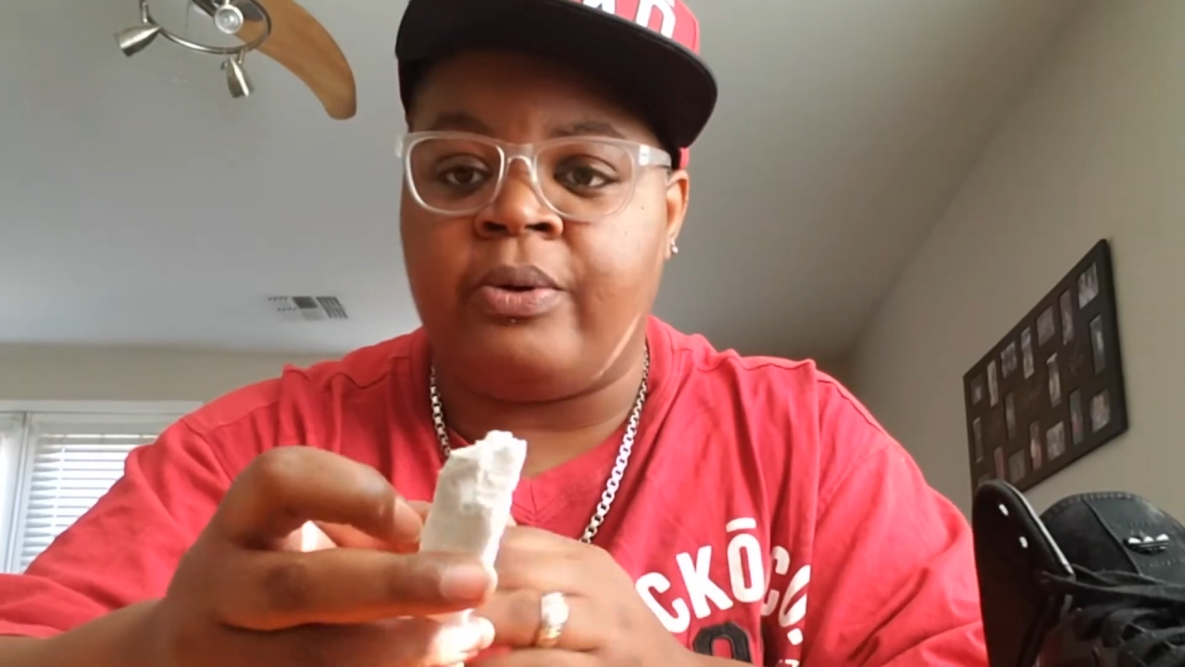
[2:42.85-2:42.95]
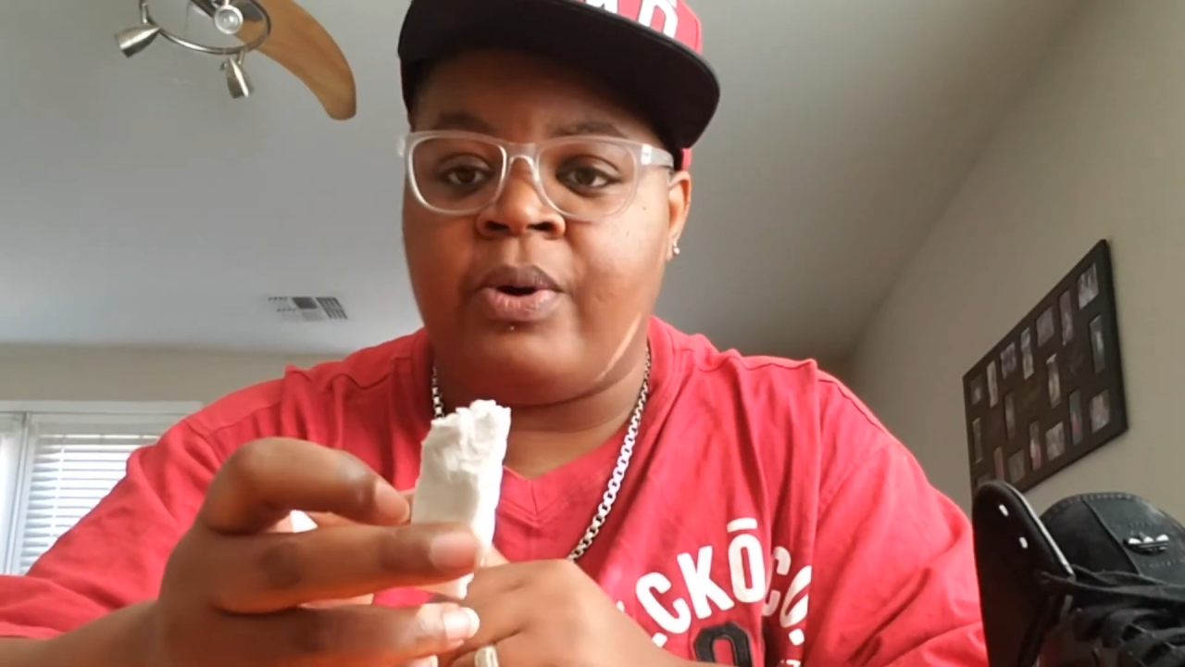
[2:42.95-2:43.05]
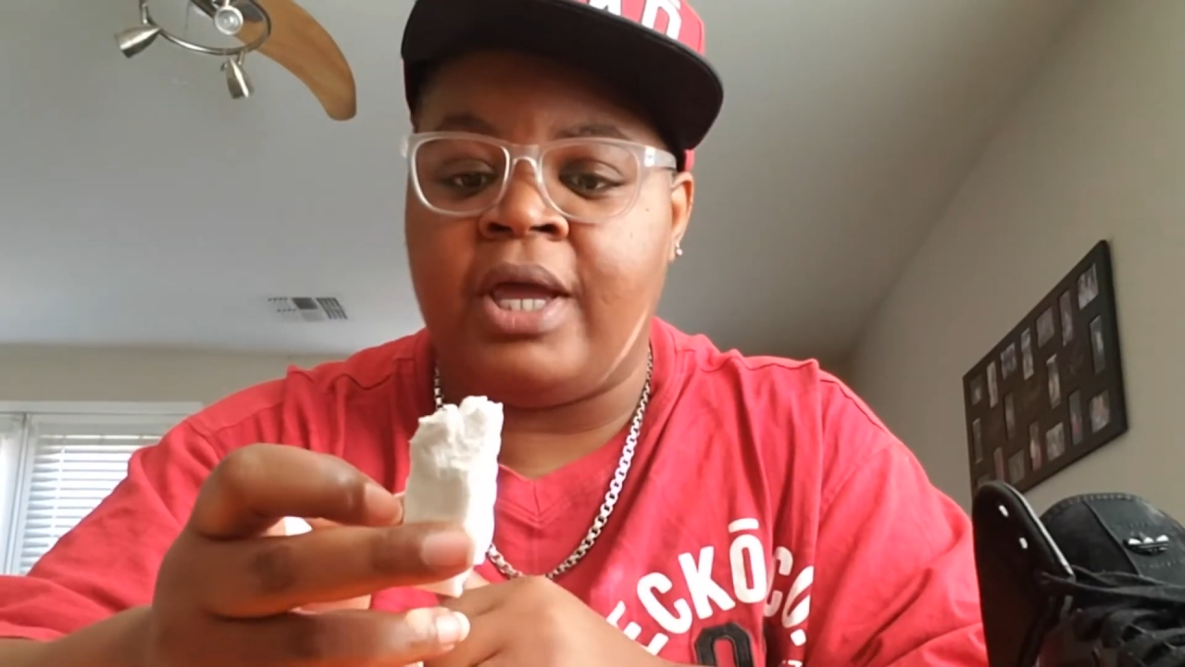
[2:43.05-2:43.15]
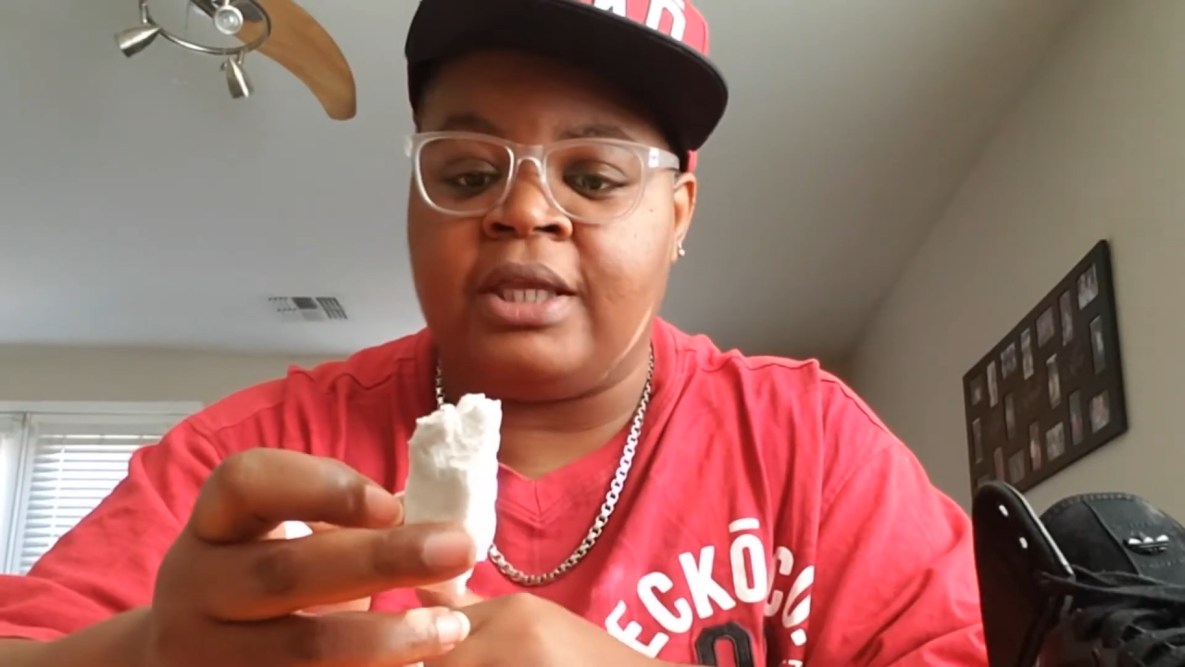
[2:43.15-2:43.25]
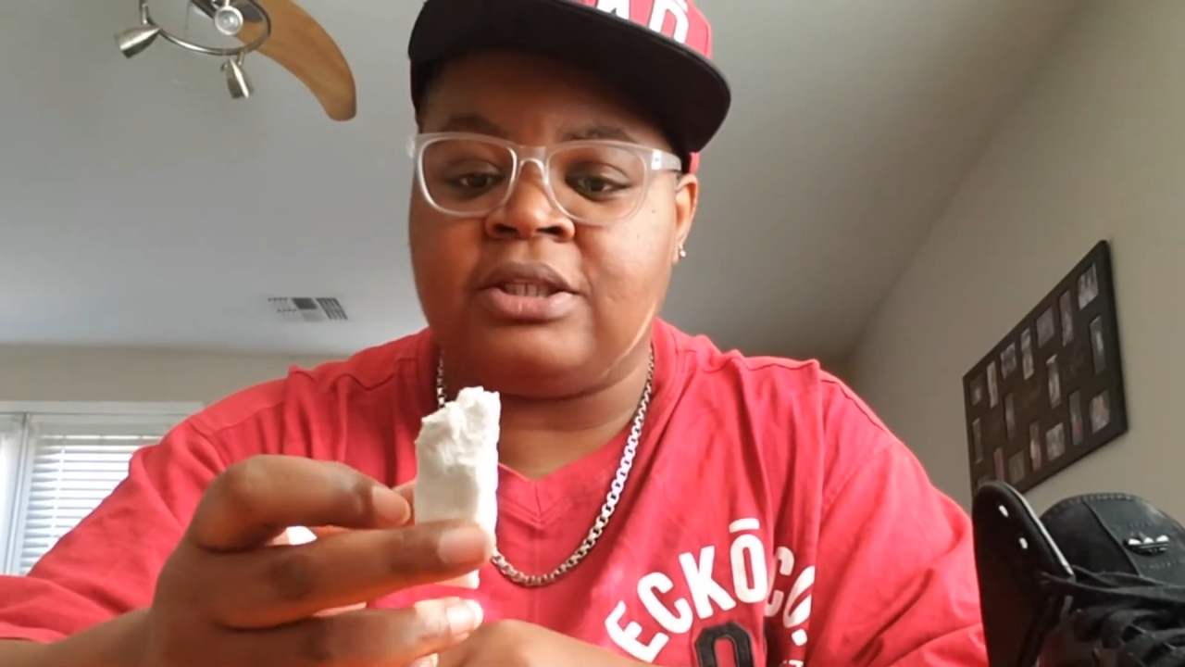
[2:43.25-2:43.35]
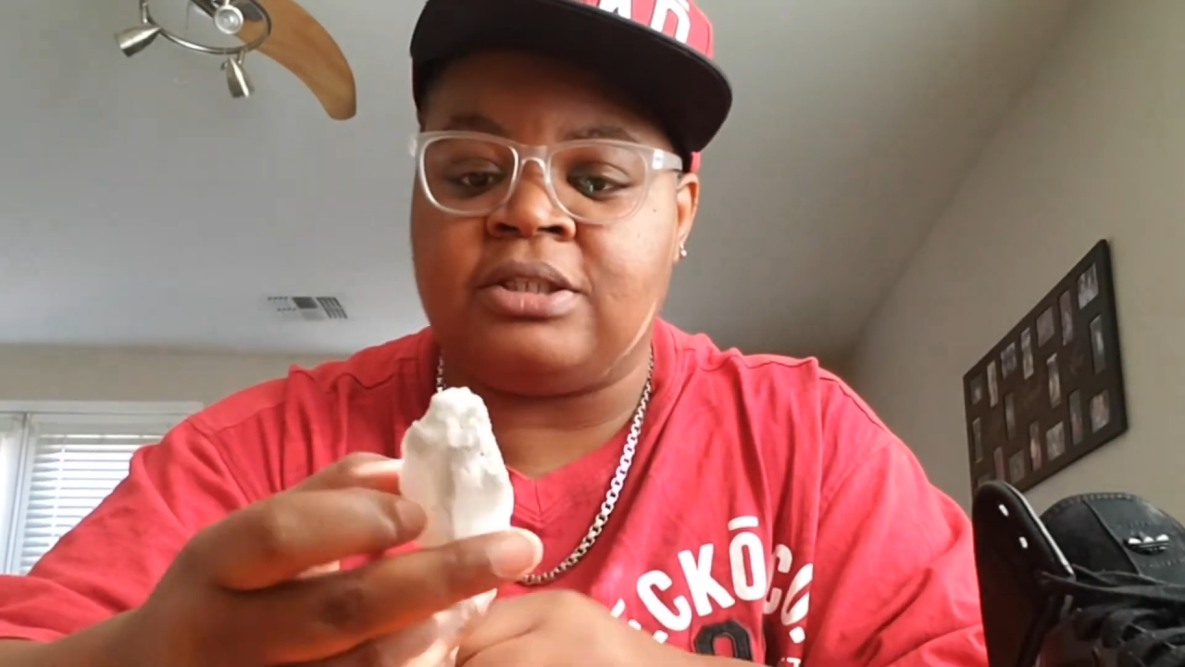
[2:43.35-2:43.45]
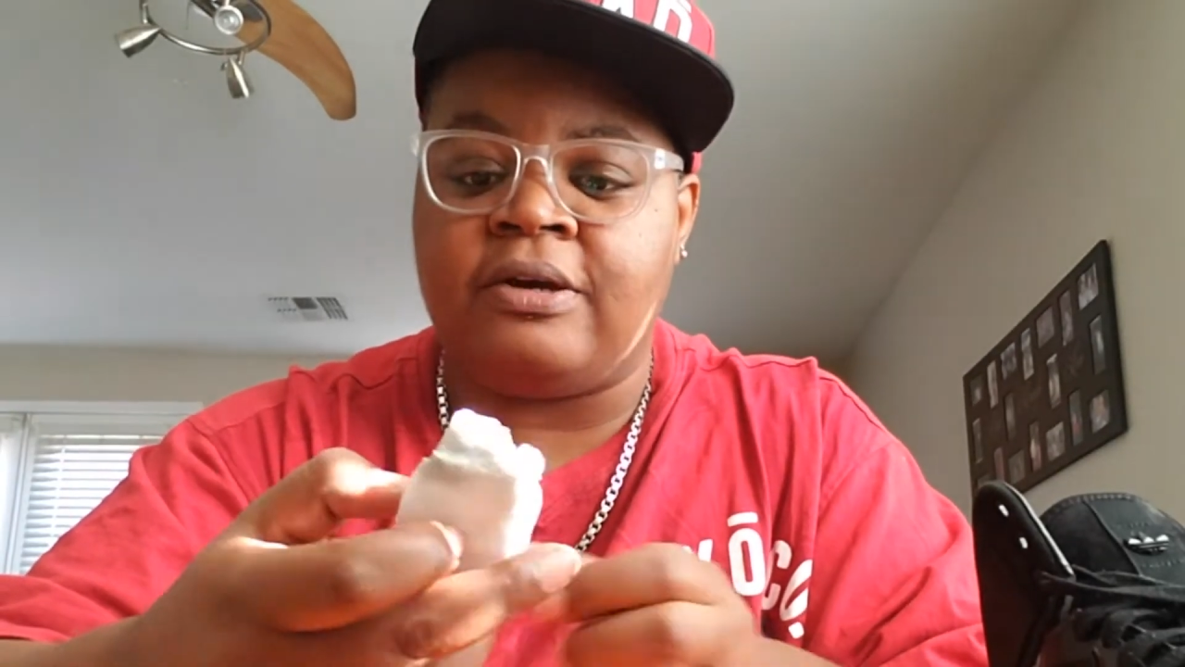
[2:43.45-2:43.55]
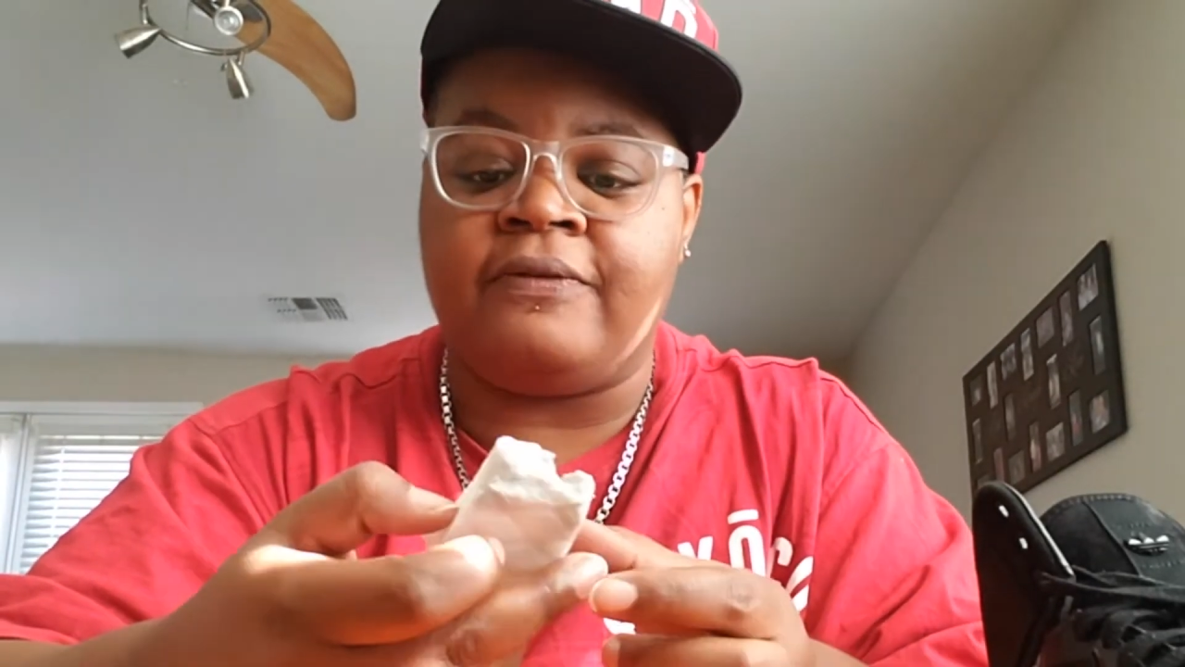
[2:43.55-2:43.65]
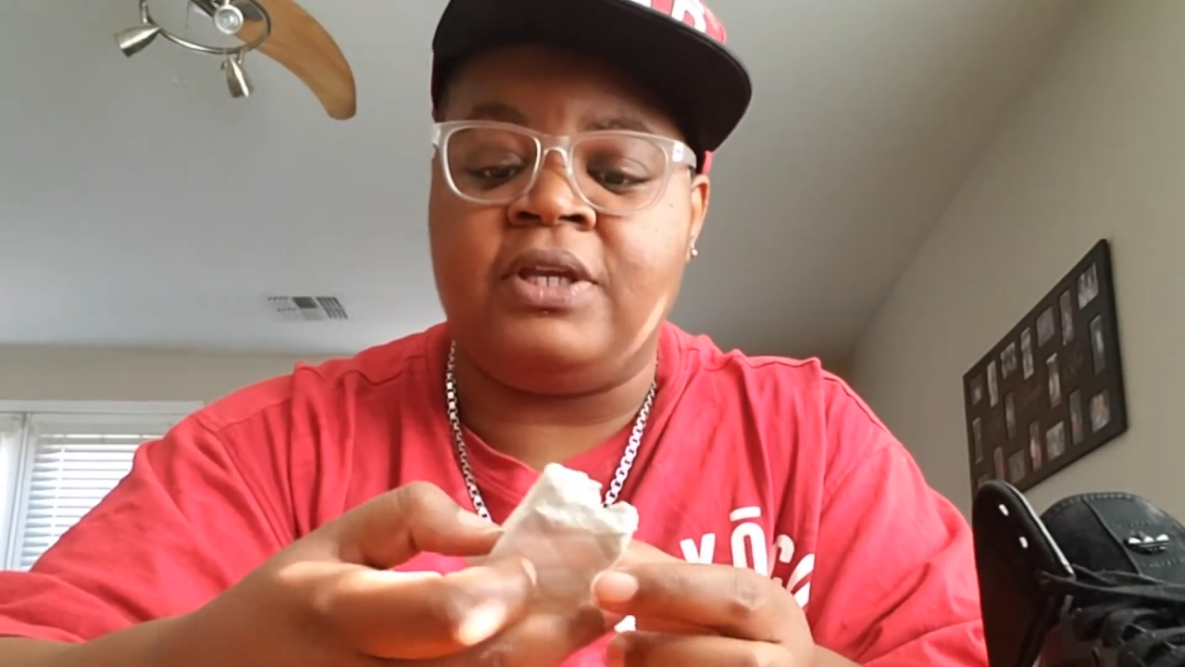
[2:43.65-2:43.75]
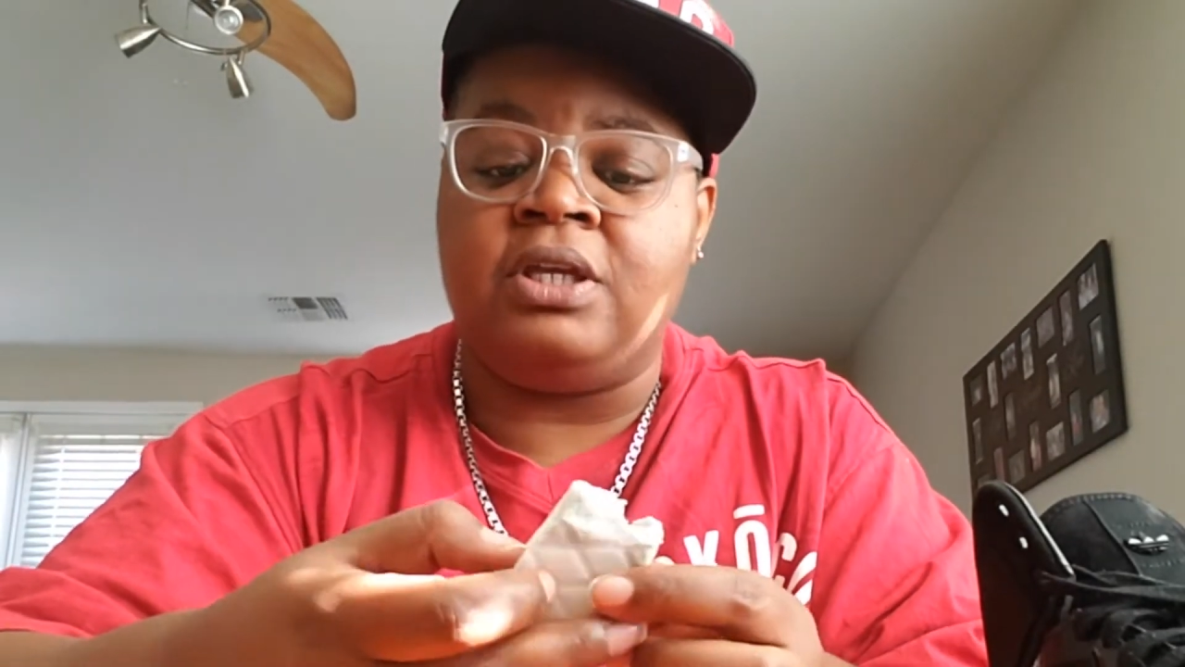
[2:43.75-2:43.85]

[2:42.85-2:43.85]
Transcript: away and stuff.